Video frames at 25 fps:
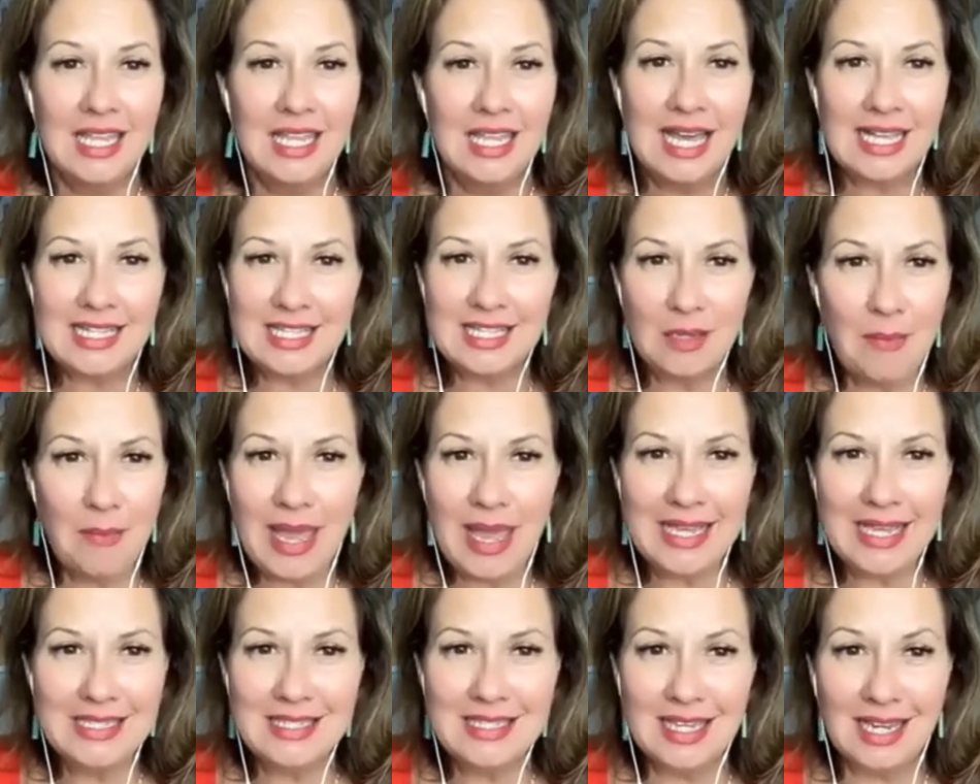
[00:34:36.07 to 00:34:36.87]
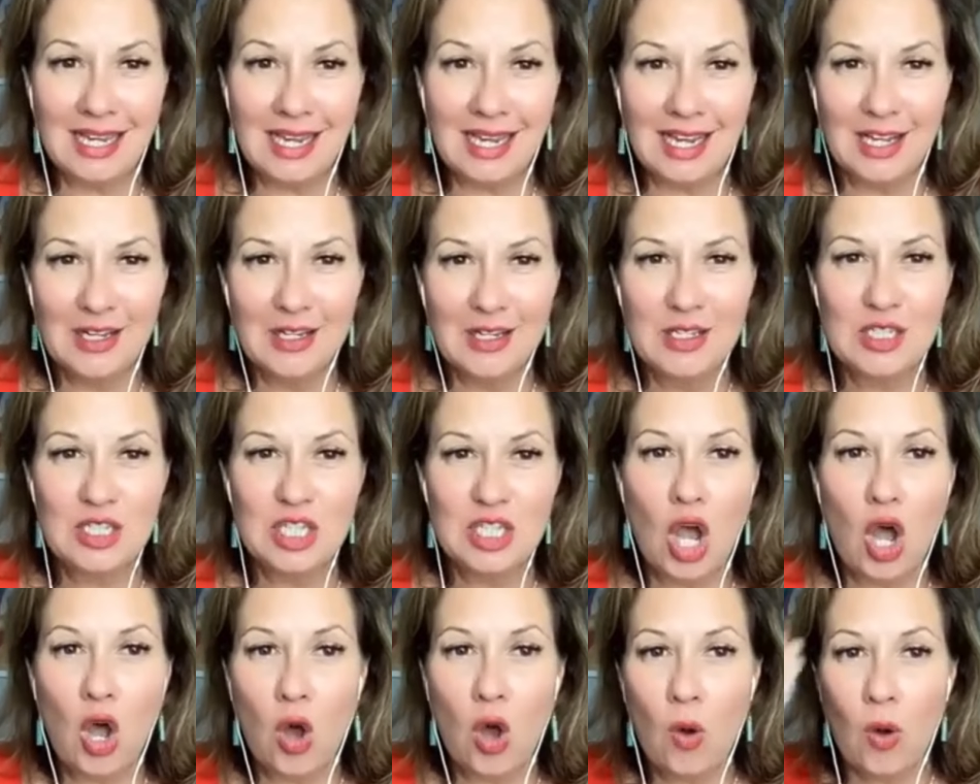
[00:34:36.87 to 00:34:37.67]
that's amazing.
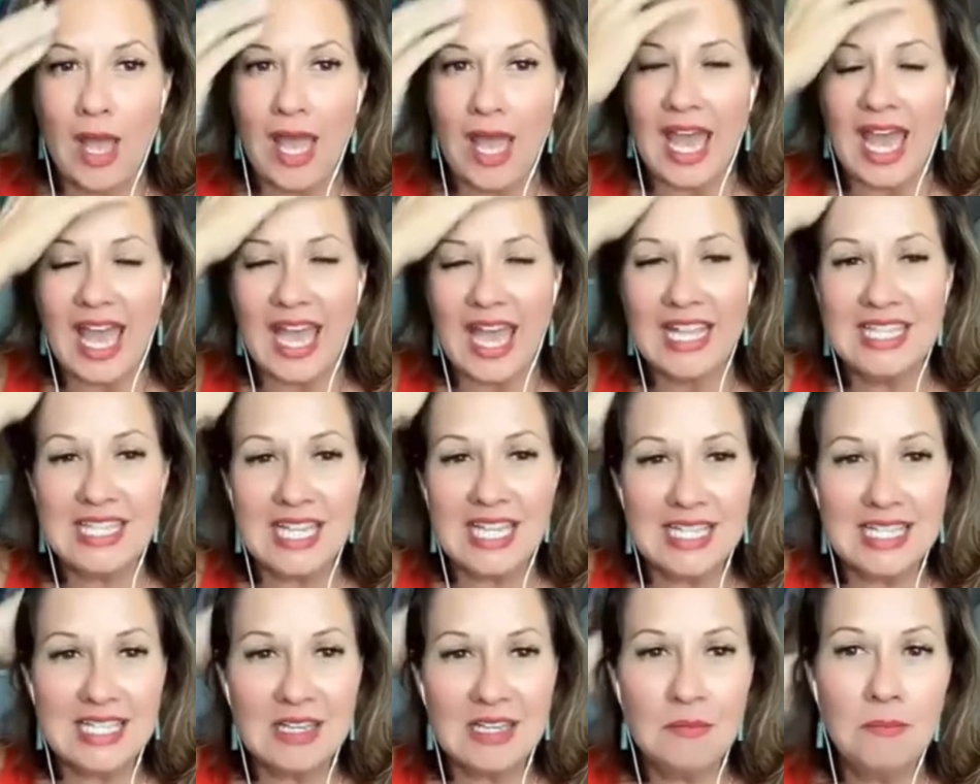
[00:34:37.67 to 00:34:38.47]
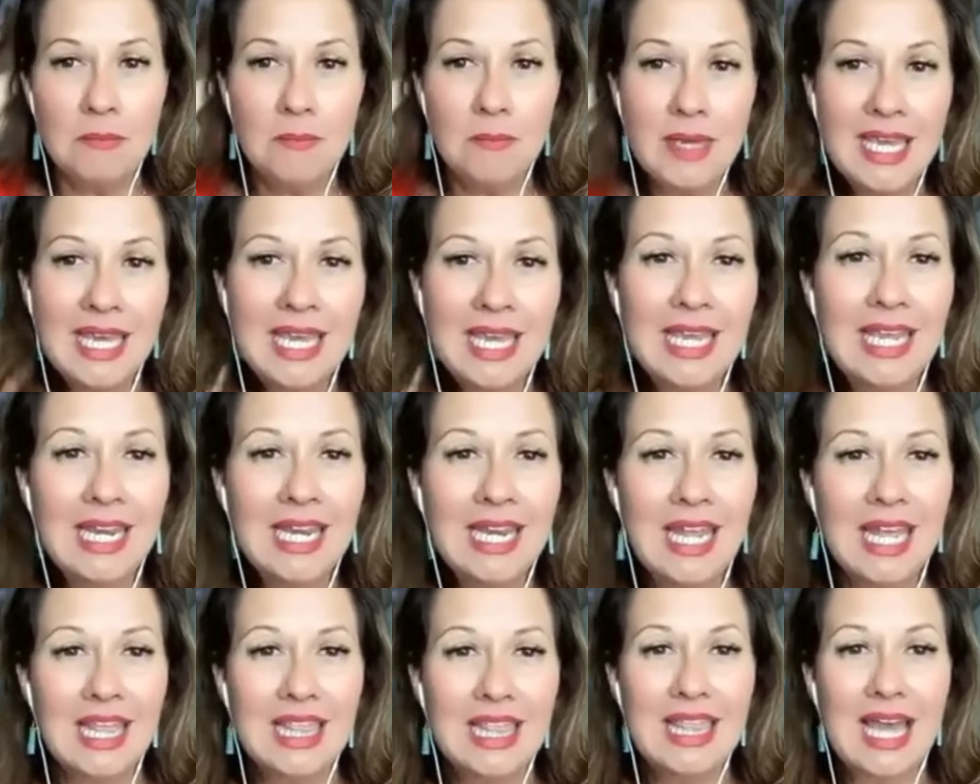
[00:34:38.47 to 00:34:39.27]
So it doesn't
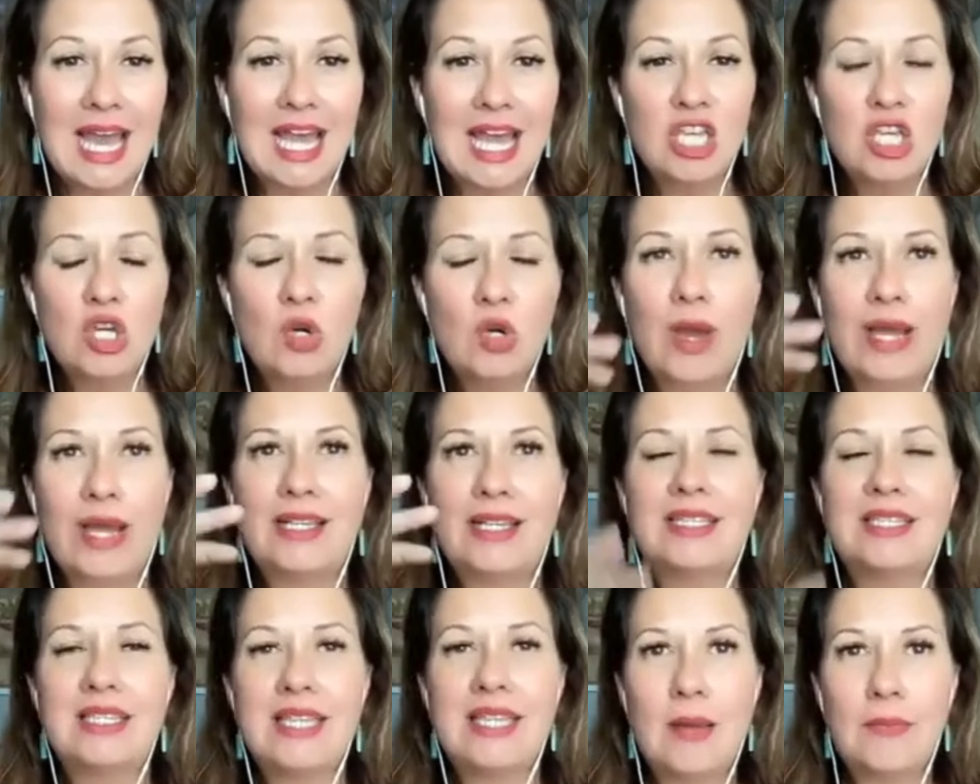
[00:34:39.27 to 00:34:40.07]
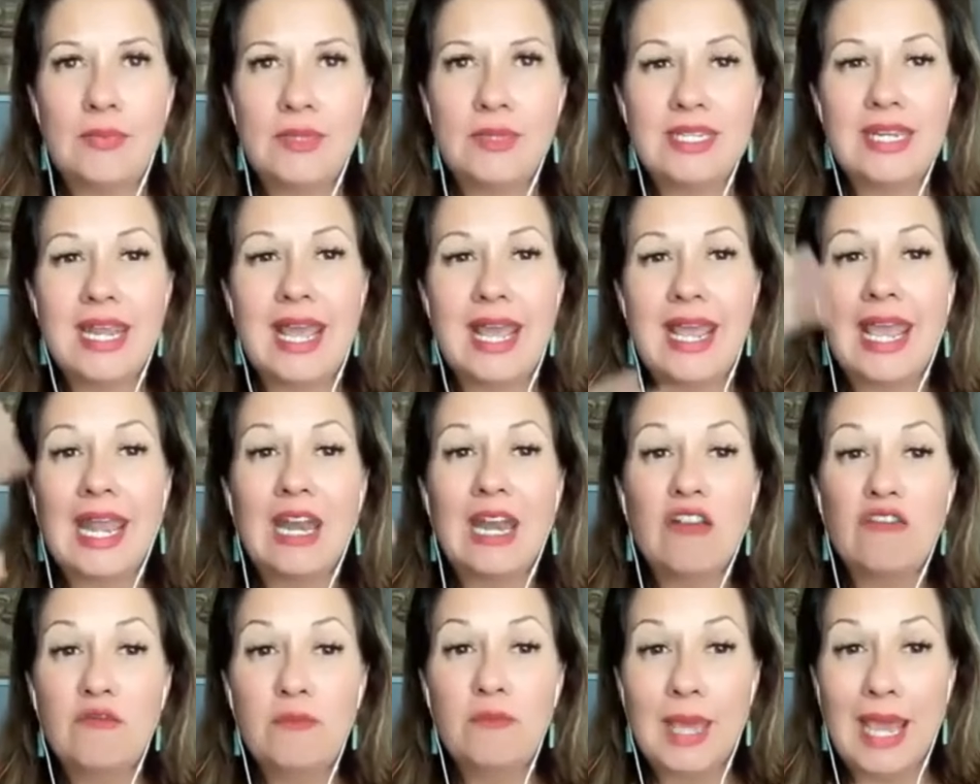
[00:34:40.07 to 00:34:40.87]
mean that you accept
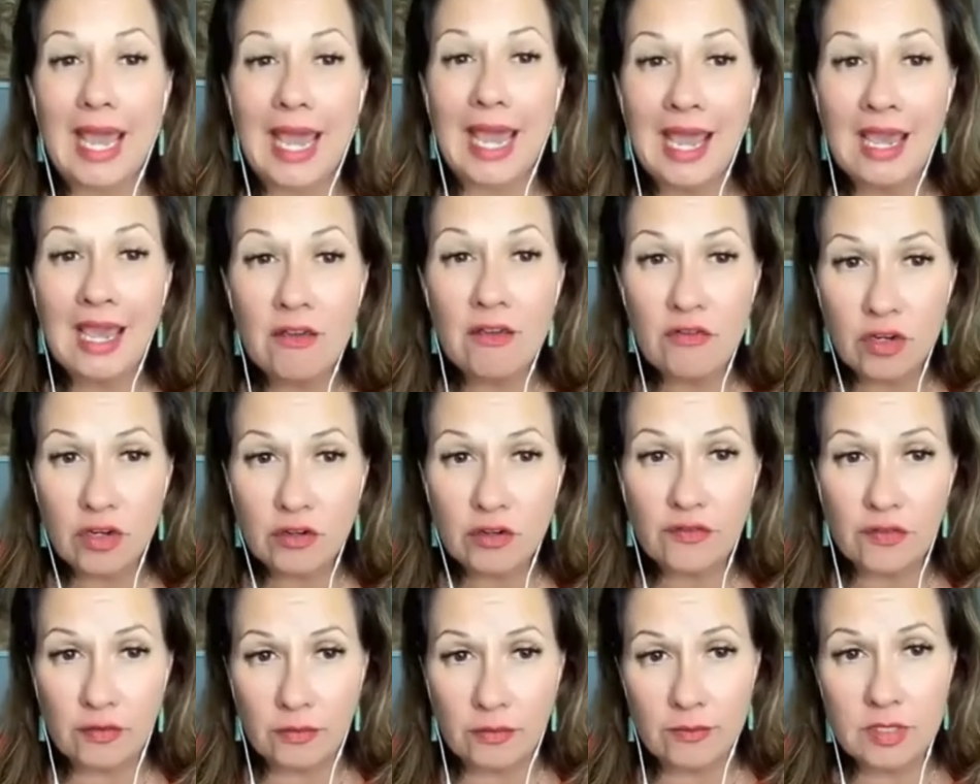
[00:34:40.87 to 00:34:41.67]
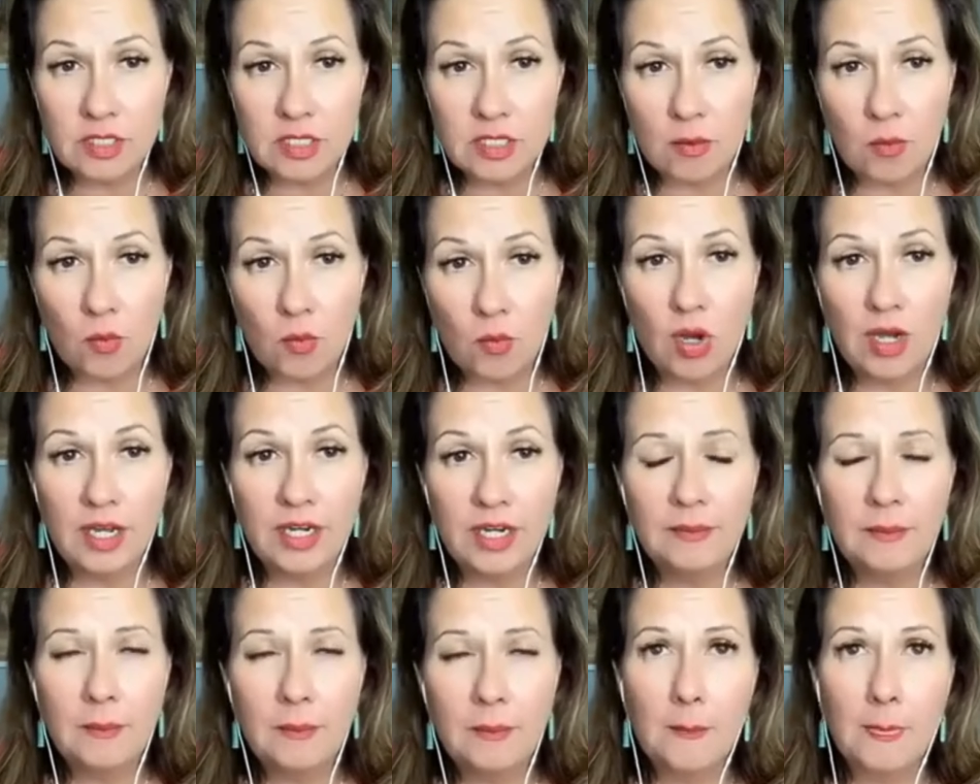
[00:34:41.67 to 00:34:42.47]
negative behavior from
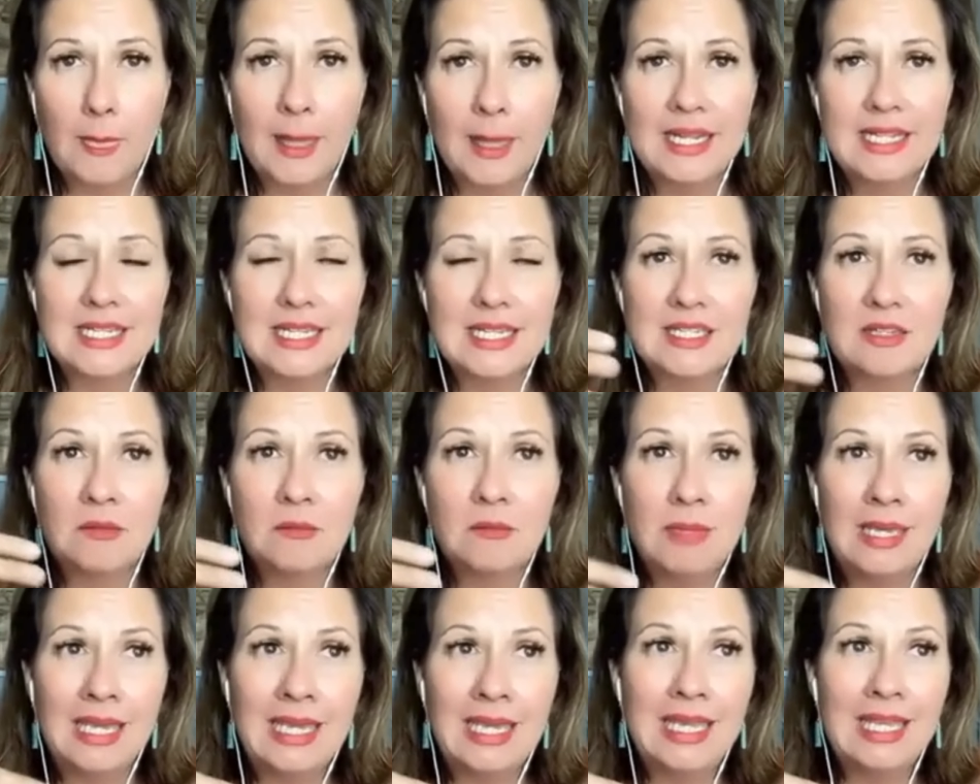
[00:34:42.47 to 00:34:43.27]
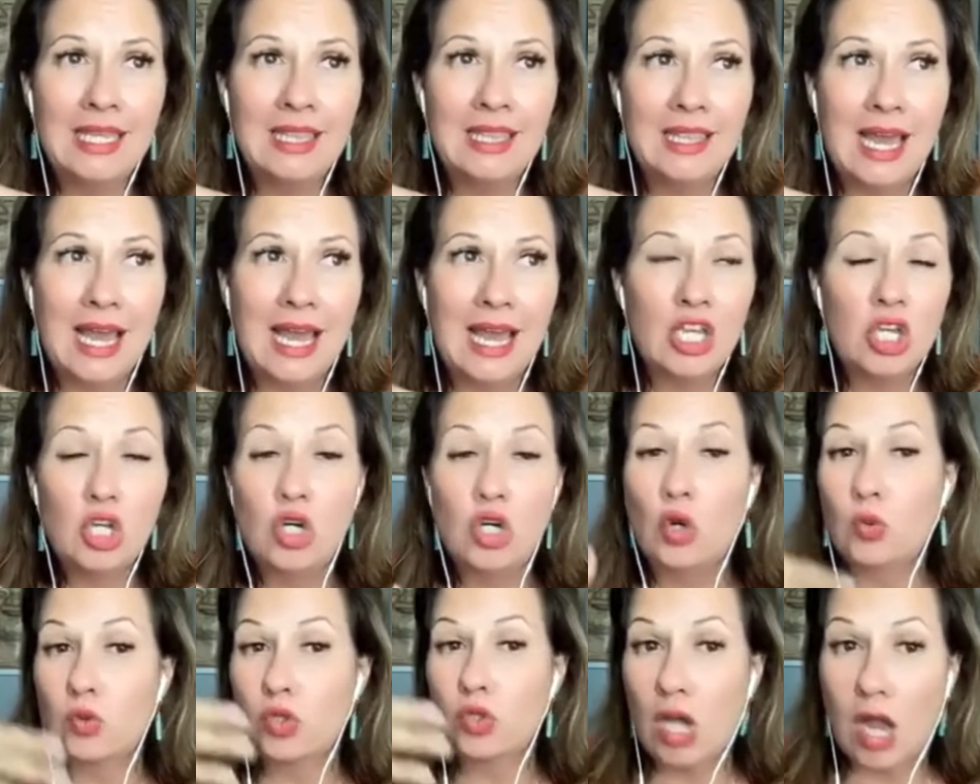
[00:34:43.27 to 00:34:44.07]
someone. That doesn't mean that you
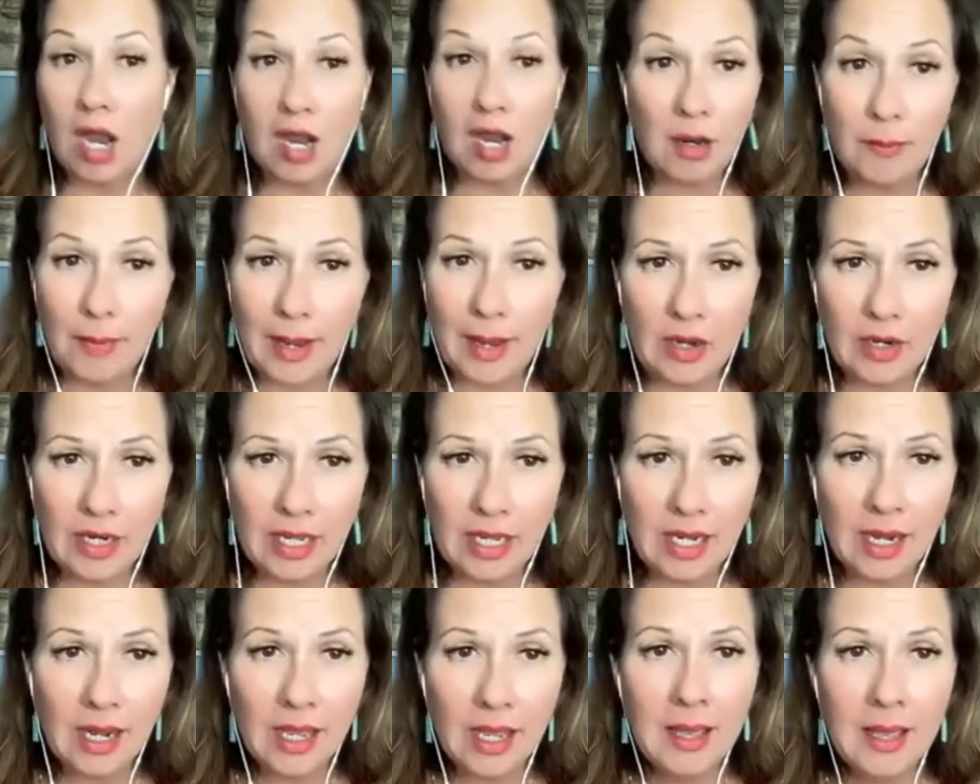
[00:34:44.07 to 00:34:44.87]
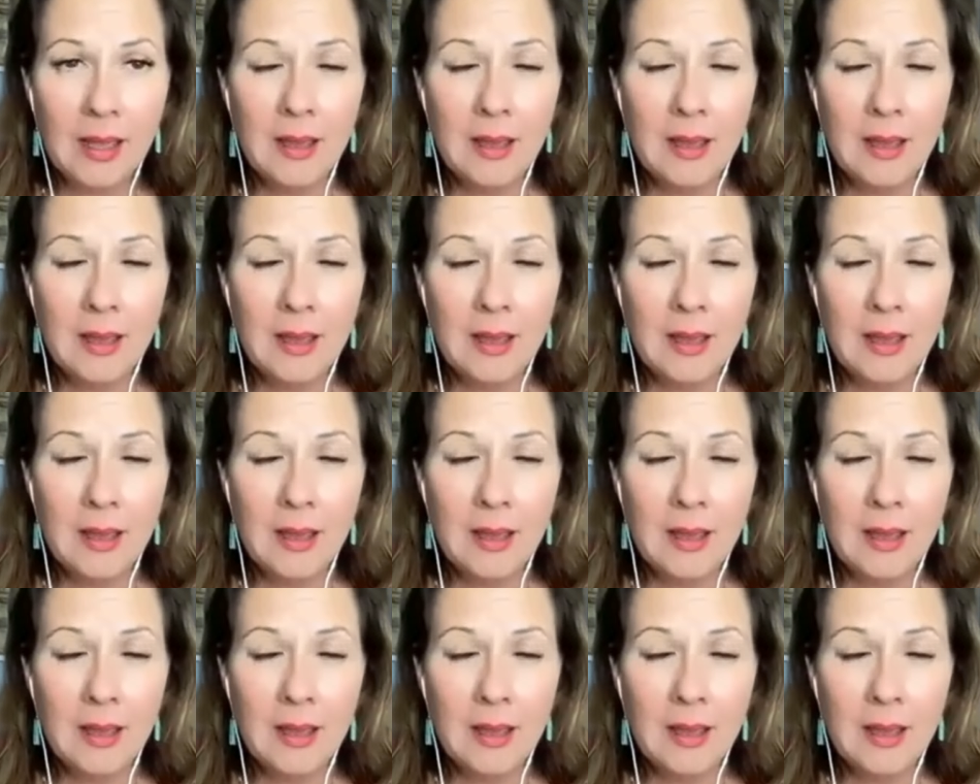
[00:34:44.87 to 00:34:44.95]
don't talk about it.